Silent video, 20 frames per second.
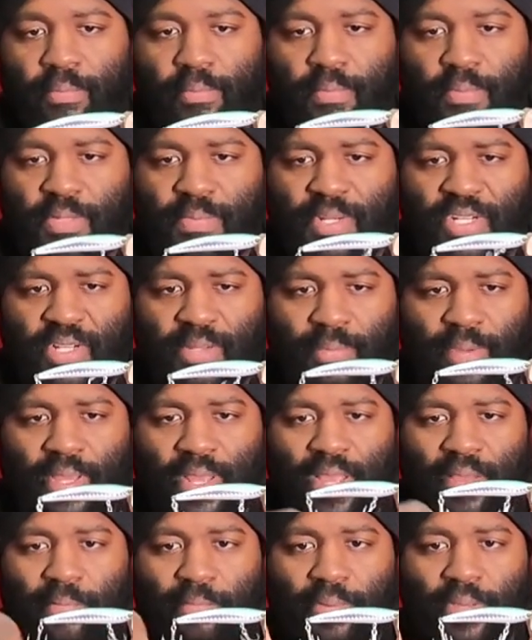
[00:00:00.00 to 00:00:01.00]
especially being
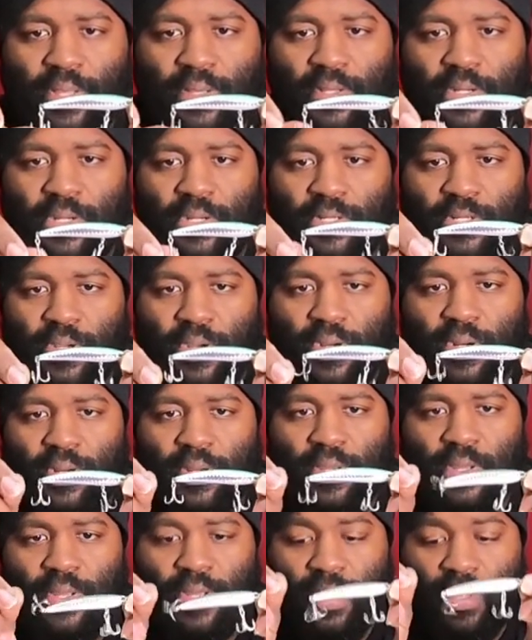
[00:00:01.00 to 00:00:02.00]
how big the hooks are.
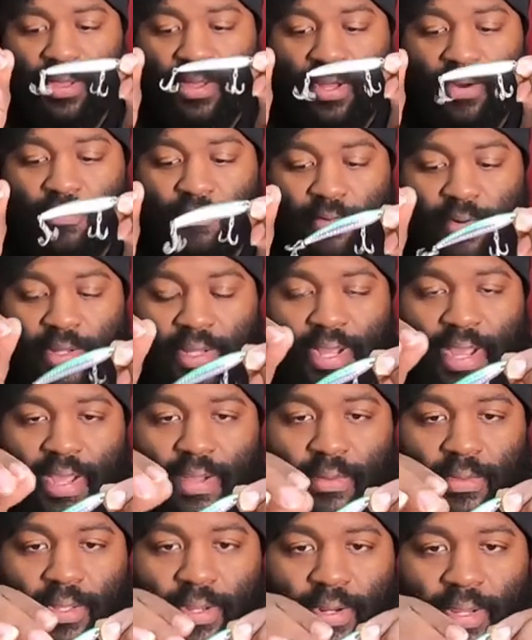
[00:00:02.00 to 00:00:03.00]
They're really
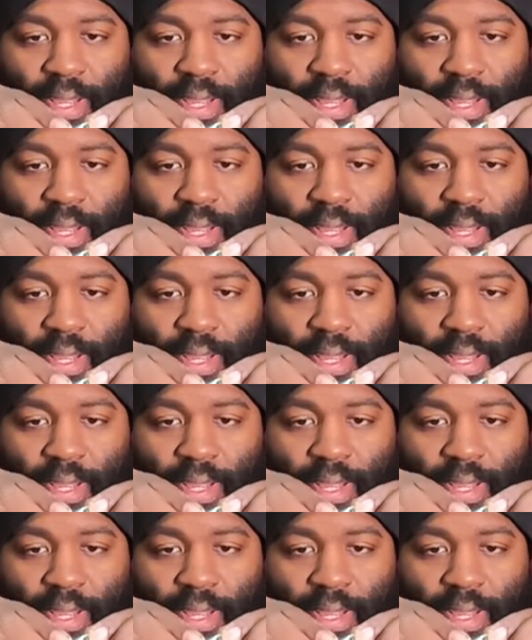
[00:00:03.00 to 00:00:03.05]
out there.